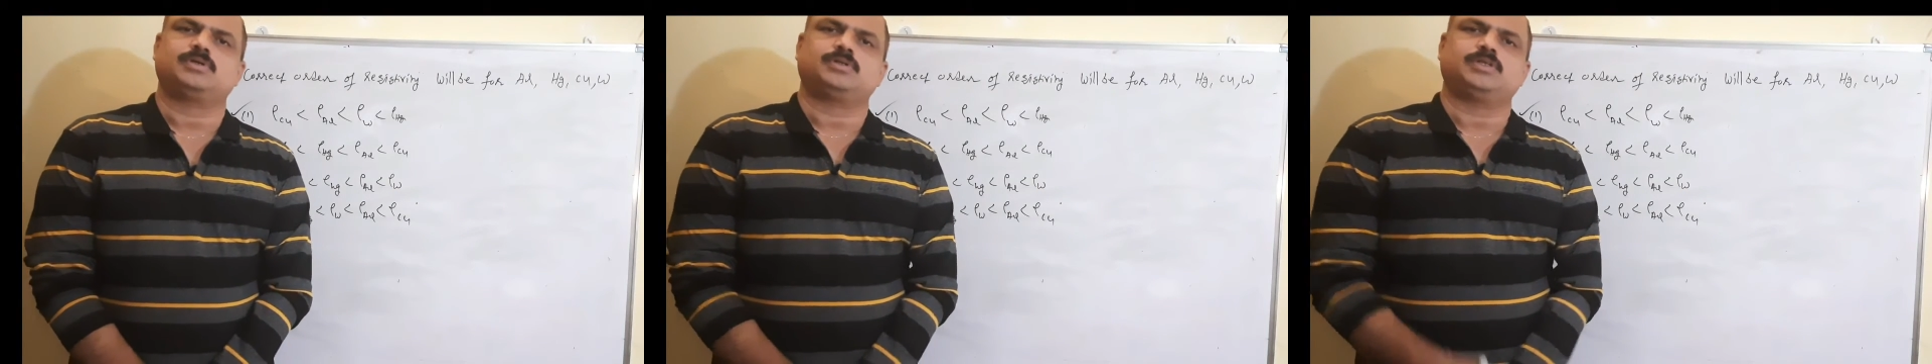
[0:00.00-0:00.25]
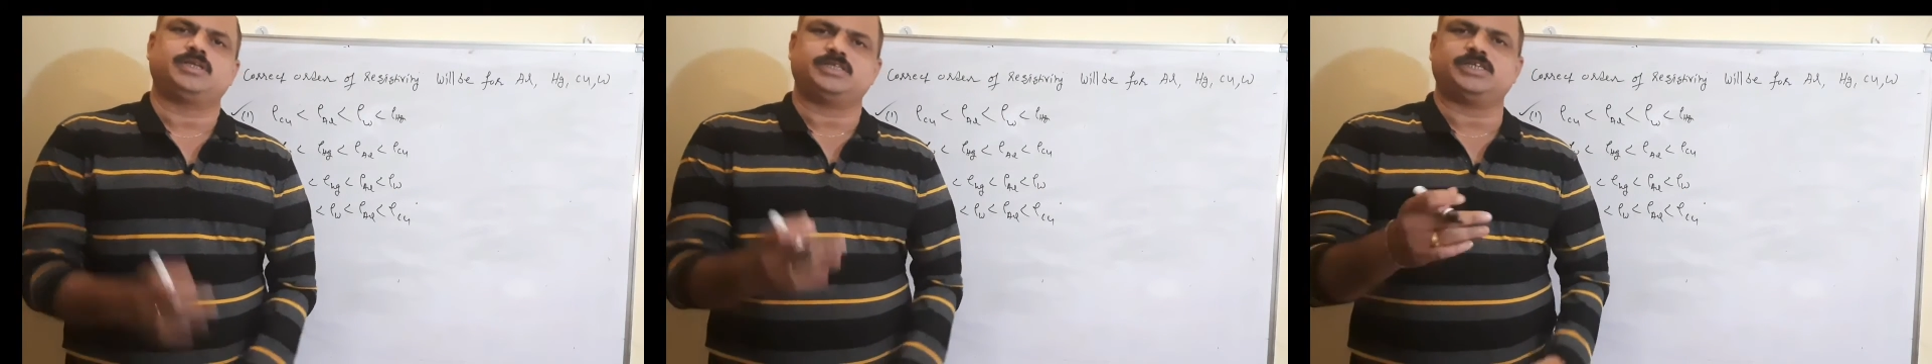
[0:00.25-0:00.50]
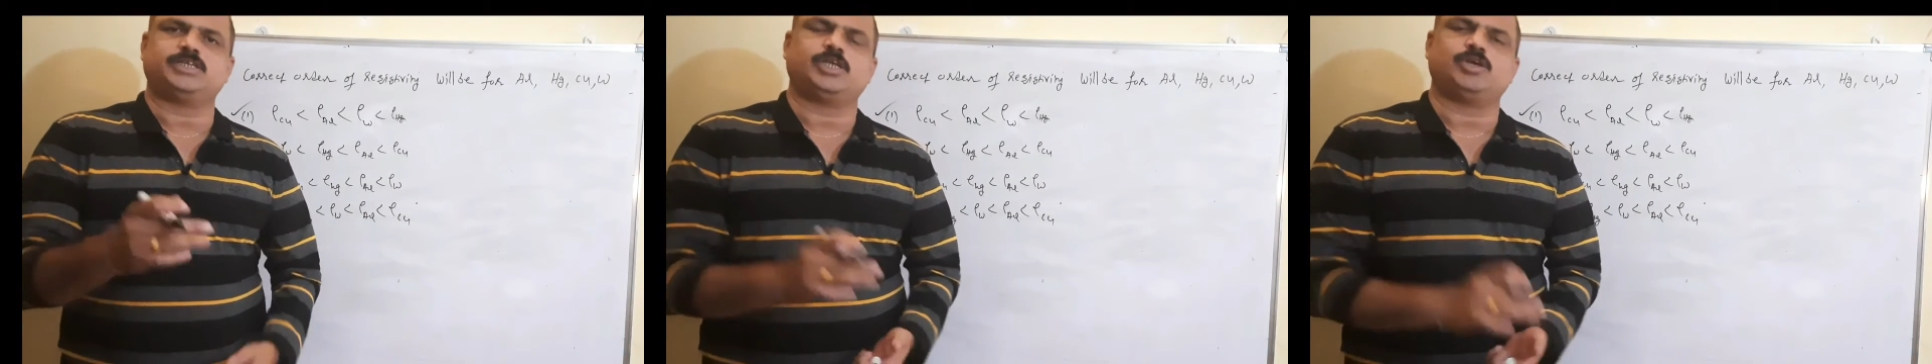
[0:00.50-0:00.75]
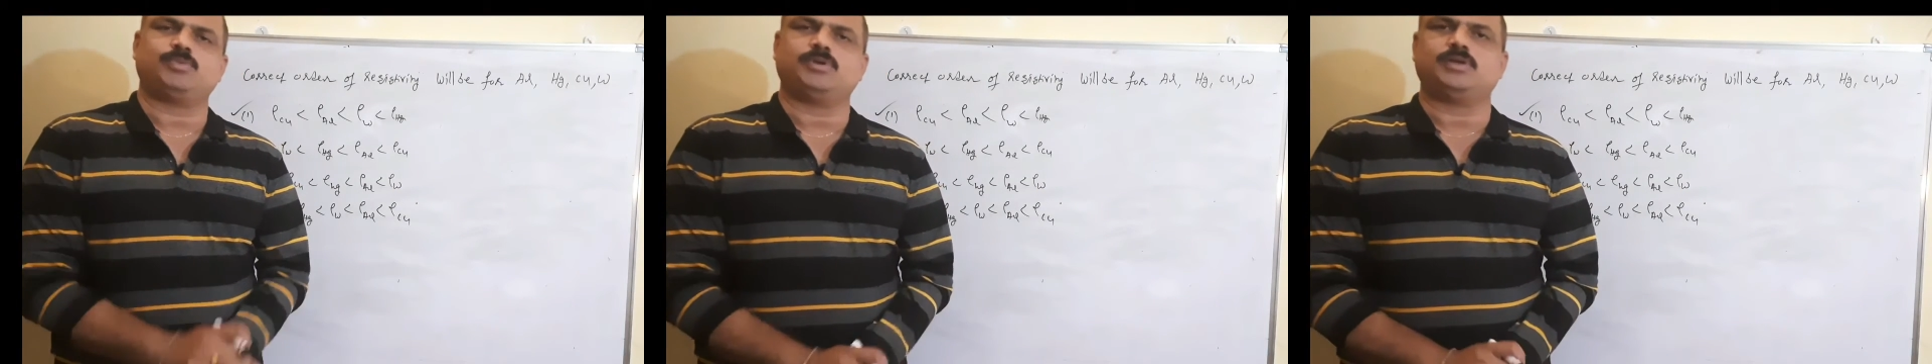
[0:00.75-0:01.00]
there is a
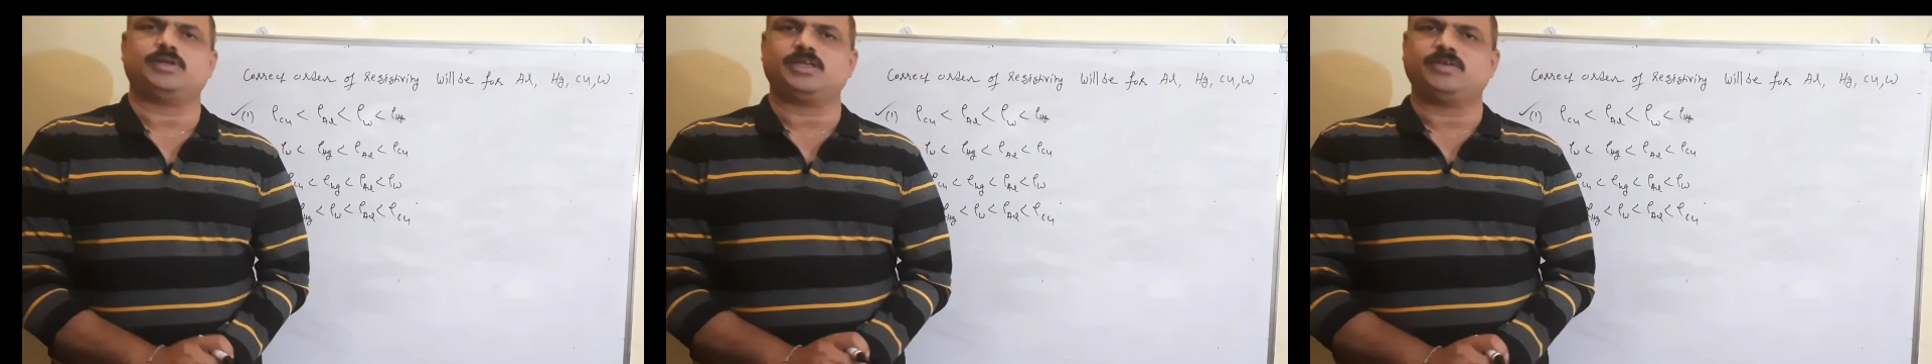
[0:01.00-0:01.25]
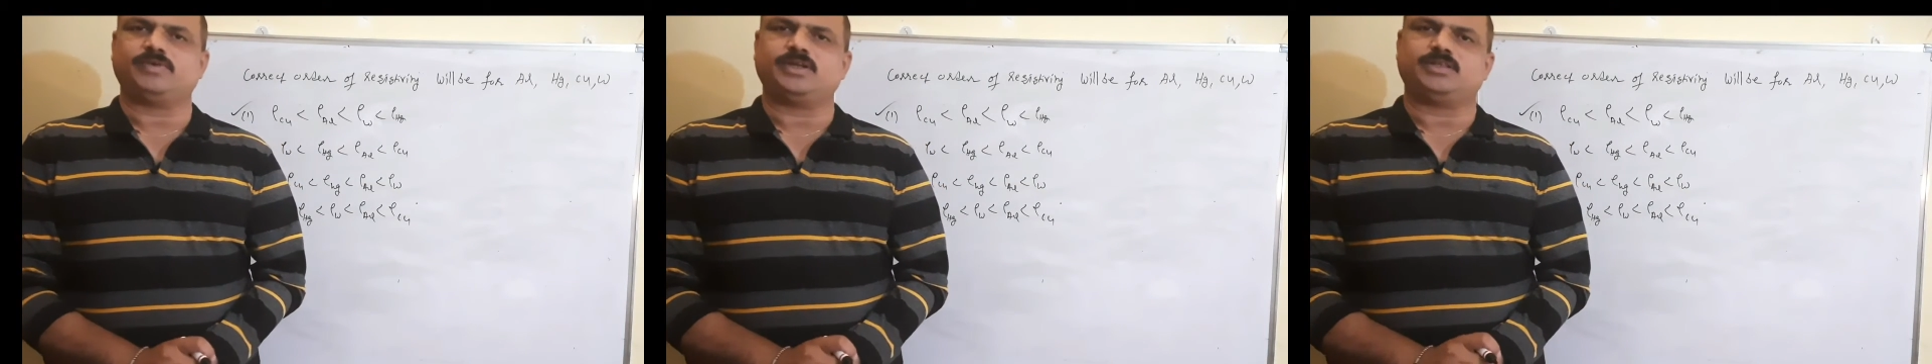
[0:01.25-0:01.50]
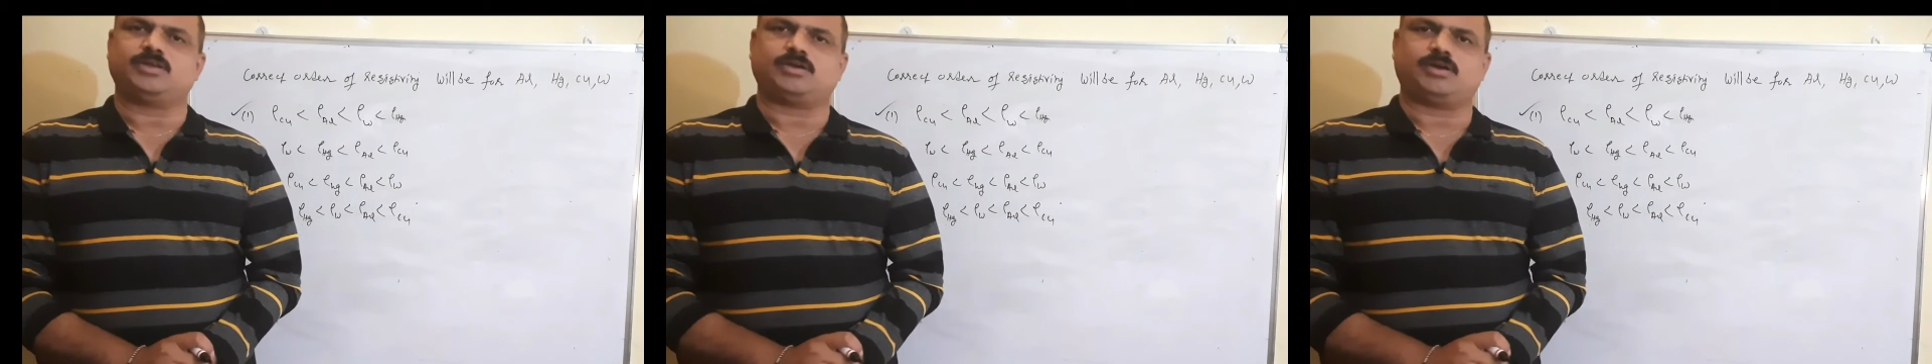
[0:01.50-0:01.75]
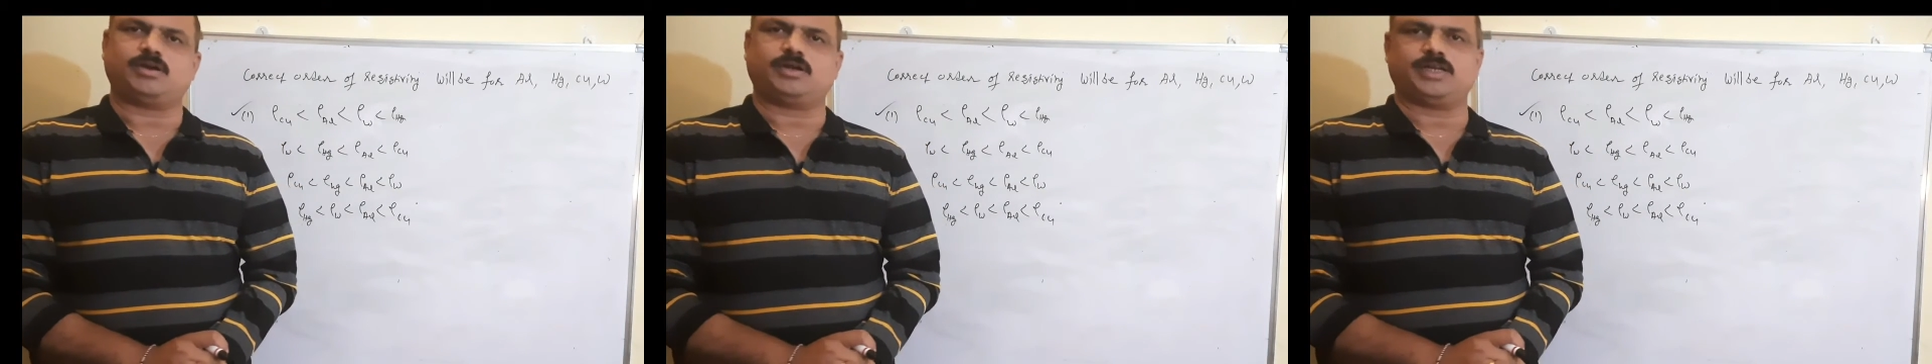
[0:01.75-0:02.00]
table given in the
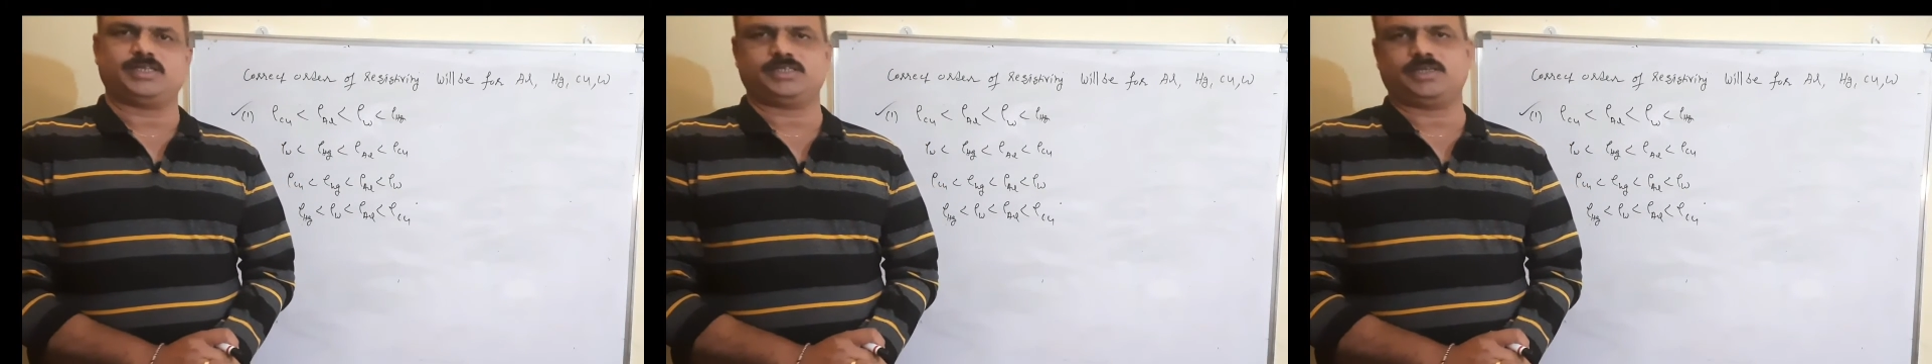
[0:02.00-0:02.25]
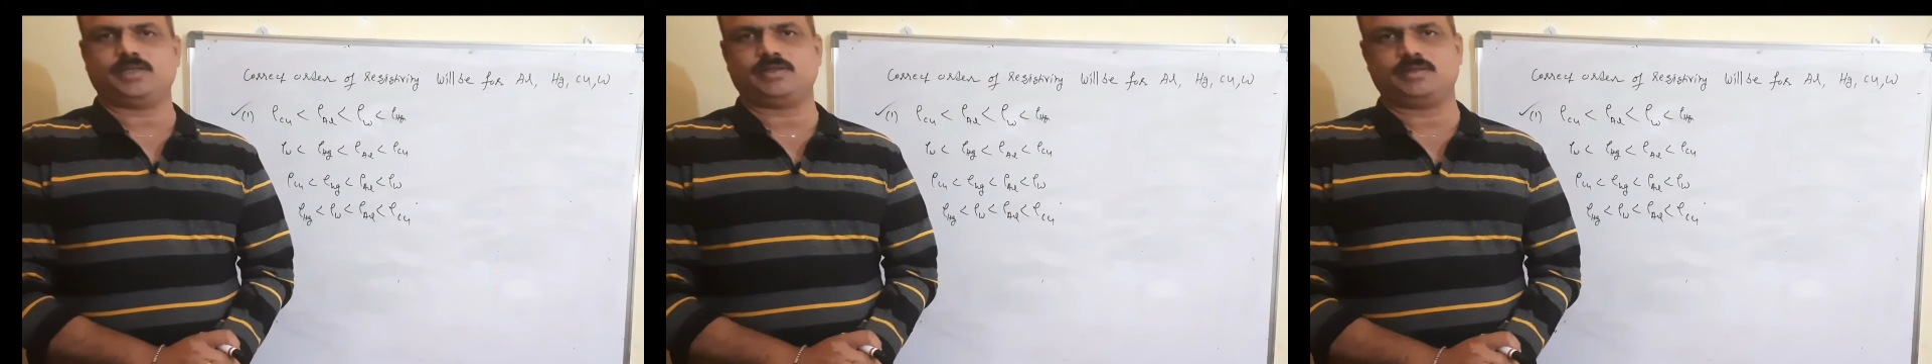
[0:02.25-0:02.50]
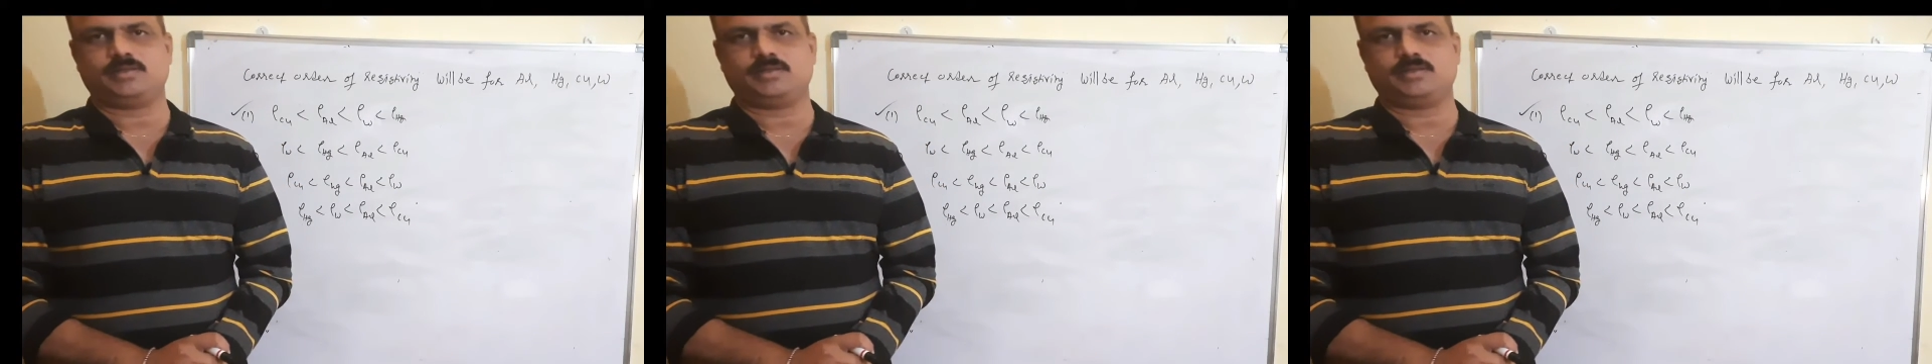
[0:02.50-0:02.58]
current electricity.